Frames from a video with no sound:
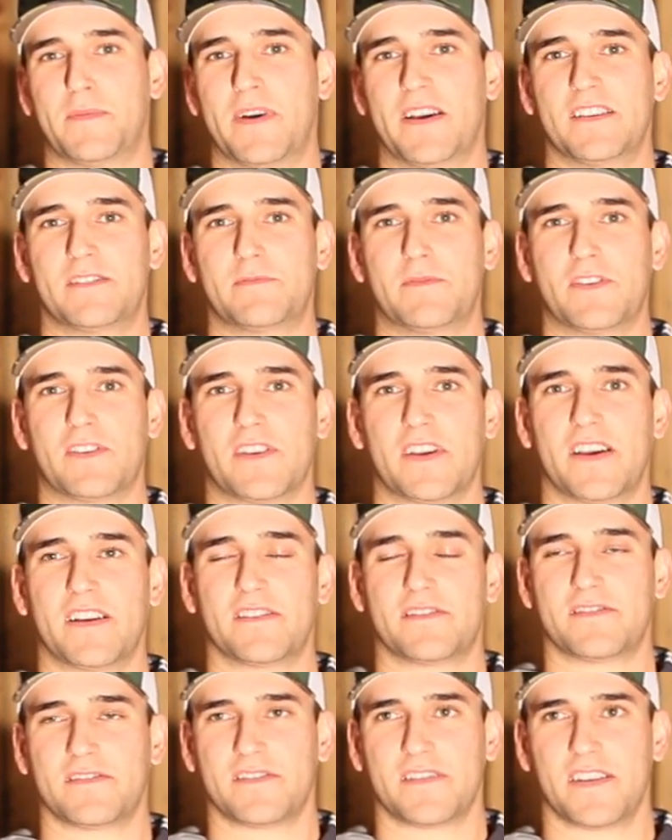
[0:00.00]
baseball,
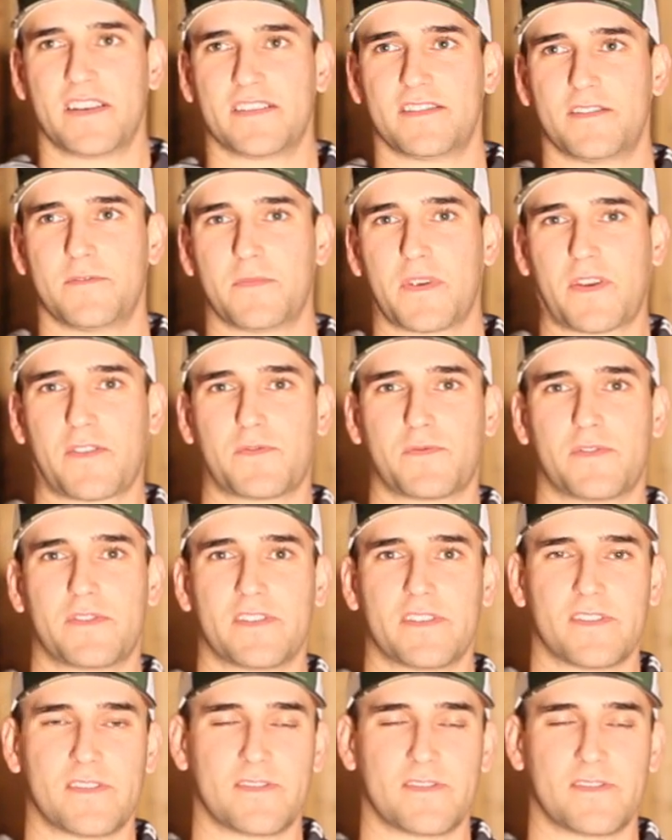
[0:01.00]
guys, in case anybody's wondering.